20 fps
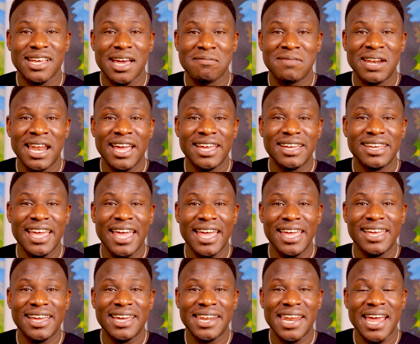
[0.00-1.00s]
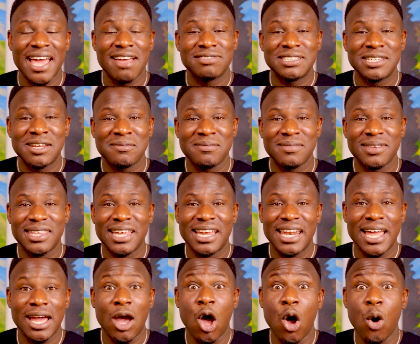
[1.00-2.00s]
I'm like, "Hey, can I have some?" And they're
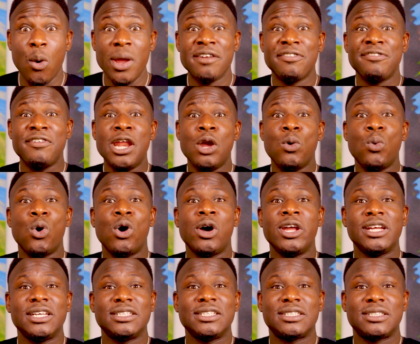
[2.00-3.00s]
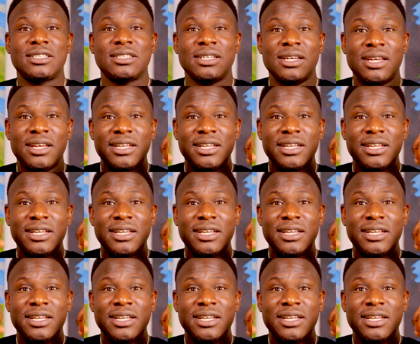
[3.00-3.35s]
like, "Oh, infinite waters.